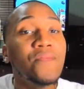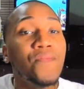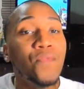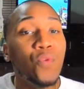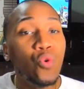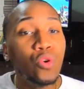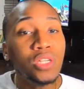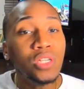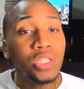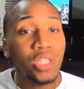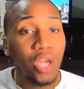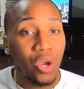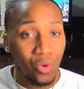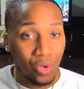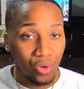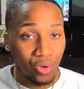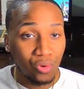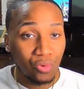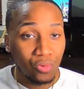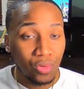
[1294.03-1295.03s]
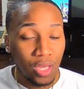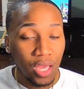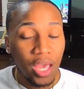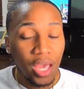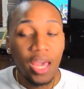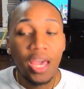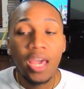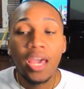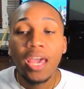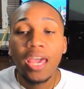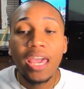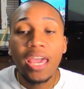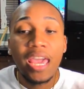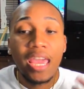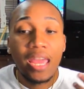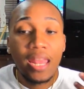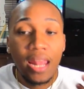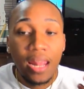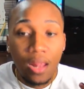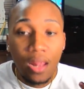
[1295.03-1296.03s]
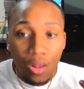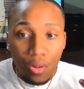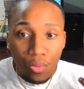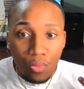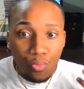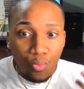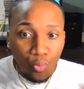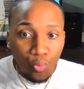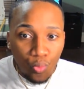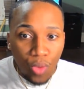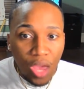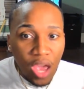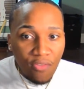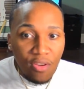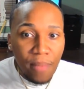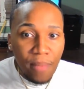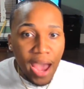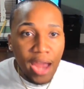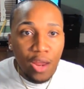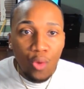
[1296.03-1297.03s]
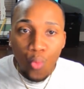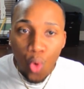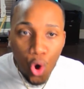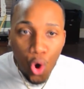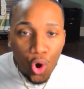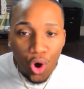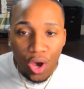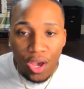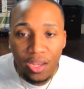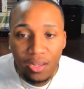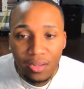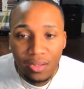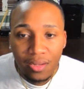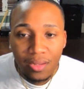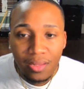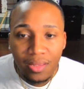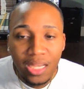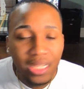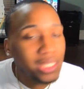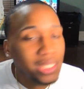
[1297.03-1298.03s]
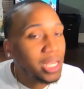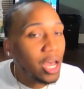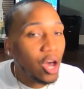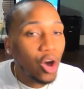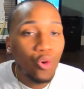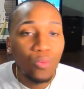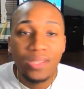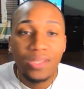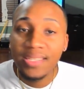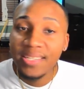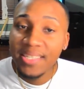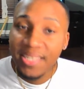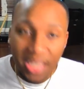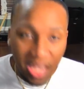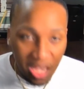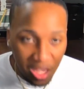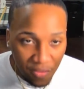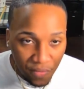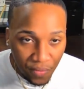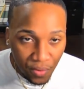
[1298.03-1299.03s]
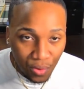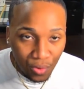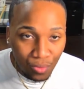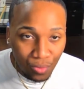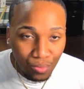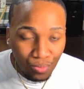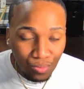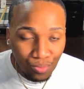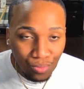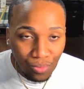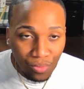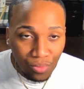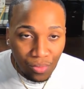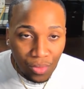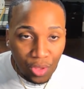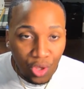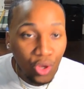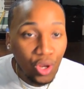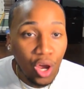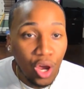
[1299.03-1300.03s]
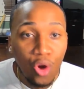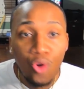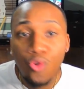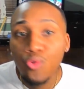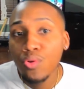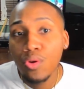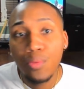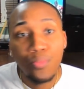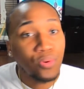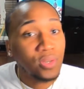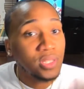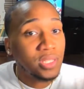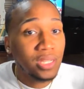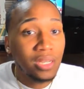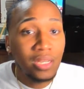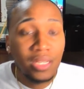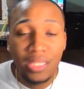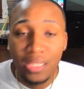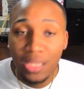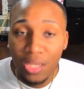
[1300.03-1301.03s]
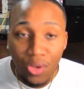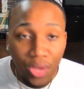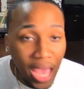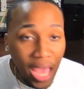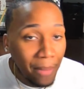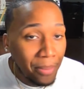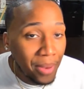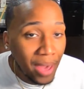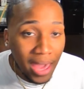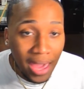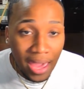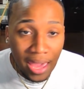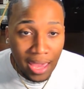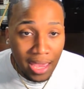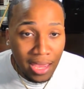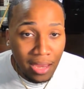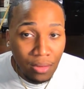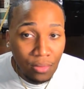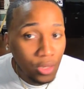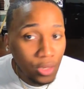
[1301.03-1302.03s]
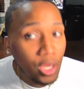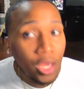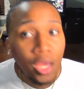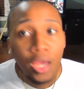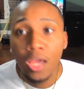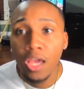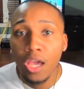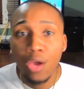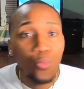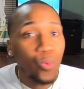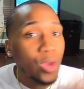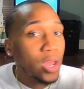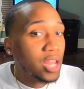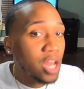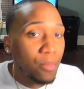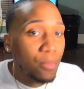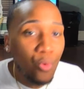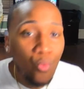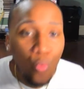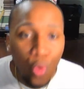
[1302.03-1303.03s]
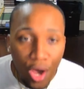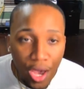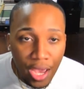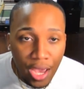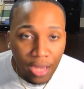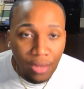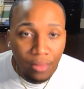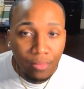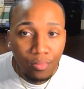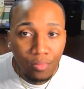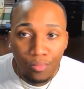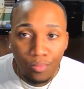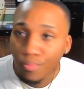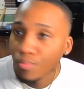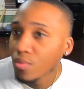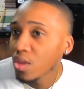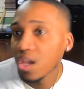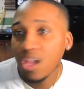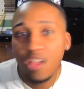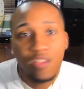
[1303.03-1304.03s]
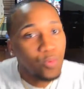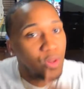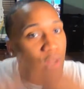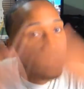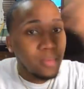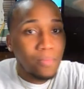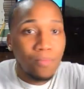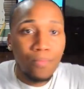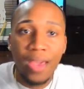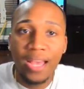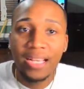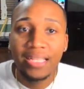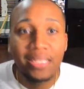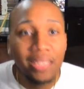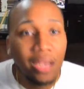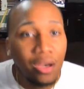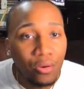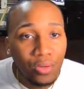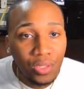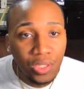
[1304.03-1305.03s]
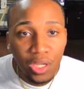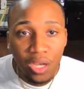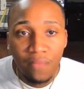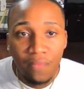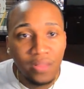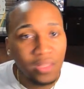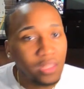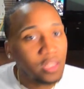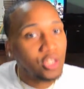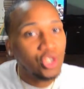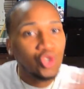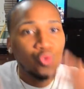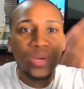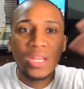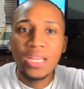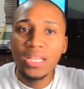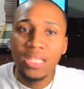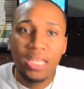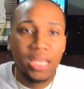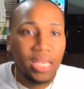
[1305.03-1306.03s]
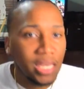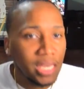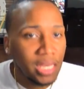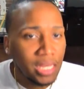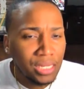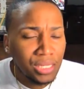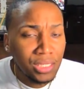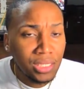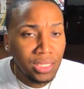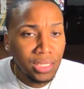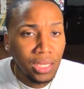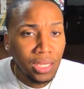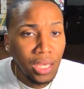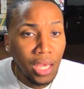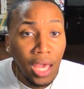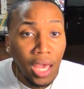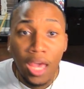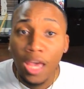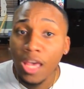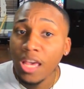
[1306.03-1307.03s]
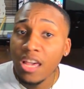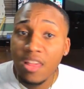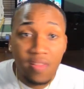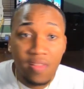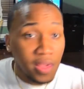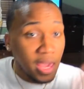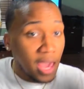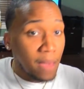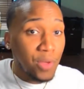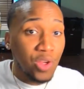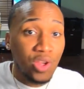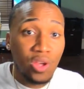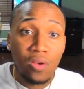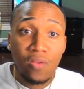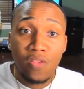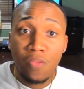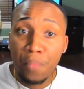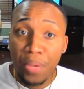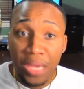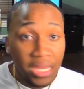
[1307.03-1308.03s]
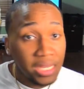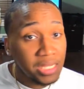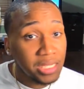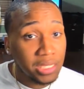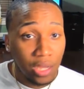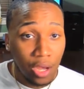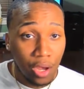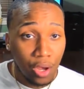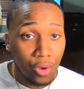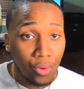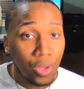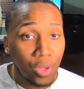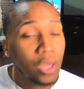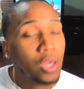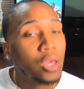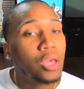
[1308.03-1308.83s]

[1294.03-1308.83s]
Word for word: full circle, it everybody won. The song was successful. You know, Priscilla still got paid. It went number one. It's one of the best songs of the 2010s. It's K Michelle's biggest song.